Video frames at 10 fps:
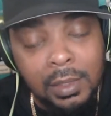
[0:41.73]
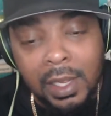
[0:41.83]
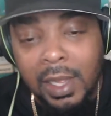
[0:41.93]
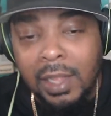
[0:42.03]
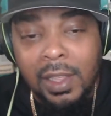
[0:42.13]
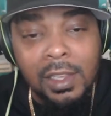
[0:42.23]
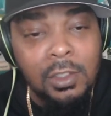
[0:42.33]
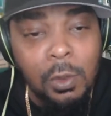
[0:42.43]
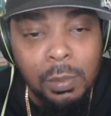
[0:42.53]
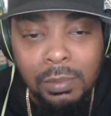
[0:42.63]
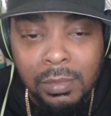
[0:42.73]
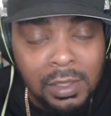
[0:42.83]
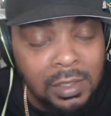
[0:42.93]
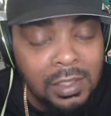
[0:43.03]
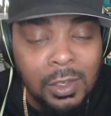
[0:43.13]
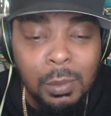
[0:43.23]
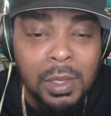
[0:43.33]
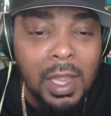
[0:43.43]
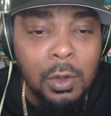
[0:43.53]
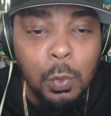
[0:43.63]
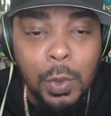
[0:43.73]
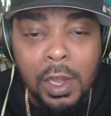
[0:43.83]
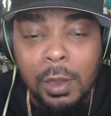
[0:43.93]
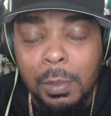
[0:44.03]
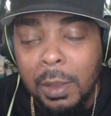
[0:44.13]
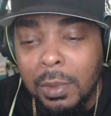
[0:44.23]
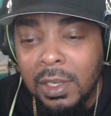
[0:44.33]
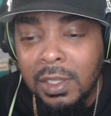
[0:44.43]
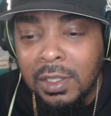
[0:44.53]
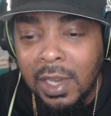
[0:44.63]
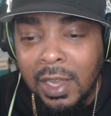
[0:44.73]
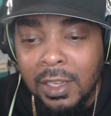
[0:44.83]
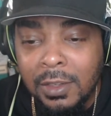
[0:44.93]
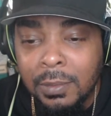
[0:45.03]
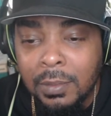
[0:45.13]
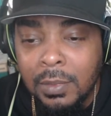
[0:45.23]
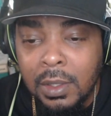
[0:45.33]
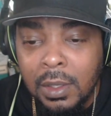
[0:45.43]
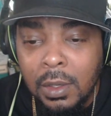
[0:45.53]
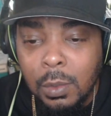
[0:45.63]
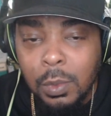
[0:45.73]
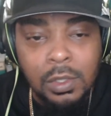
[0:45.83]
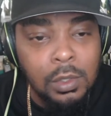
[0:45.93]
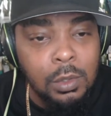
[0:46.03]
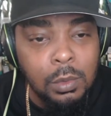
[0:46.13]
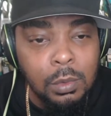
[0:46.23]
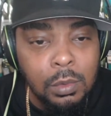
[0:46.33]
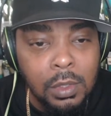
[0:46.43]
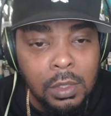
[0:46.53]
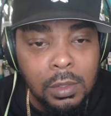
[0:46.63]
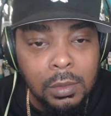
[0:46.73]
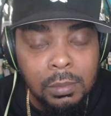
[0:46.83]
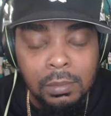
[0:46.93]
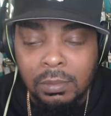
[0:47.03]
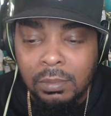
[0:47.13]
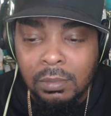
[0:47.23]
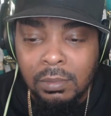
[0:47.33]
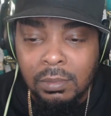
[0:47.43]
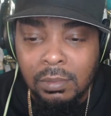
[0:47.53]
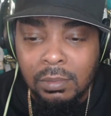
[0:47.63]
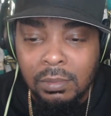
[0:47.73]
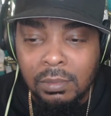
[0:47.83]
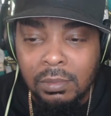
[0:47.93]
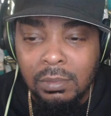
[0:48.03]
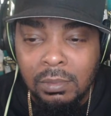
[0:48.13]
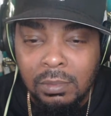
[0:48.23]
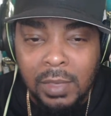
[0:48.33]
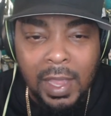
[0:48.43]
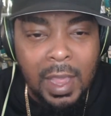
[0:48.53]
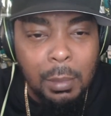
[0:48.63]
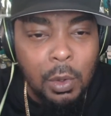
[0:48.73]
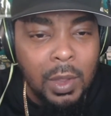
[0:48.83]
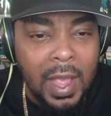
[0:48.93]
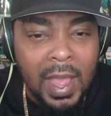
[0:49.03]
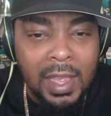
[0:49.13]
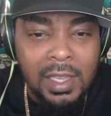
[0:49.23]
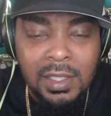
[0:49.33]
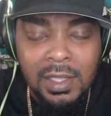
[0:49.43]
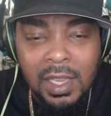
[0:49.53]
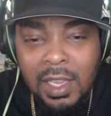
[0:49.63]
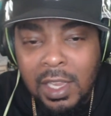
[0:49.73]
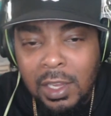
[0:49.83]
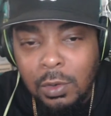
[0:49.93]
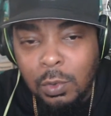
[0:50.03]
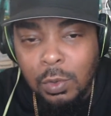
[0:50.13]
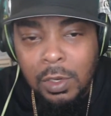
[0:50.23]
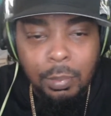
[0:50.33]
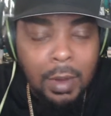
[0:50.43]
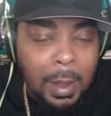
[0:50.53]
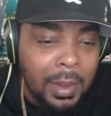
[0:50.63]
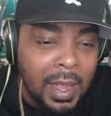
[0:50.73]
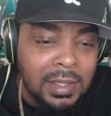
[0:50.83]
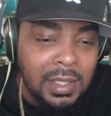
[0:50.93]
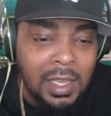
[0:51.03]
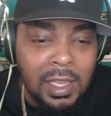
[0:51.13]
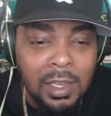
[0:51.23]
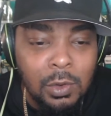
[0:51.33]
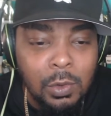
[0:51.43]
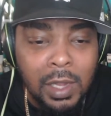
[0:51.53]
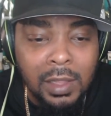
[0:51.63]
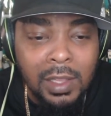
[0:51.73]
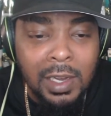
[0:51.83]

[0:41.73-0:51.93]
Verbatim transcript: I think it's gonna it's, it's gonna be kind of weird, man, because like, what's the dude? Um, the ammo guy, he said he ain't do it. The prop guy say he ain't do it. I think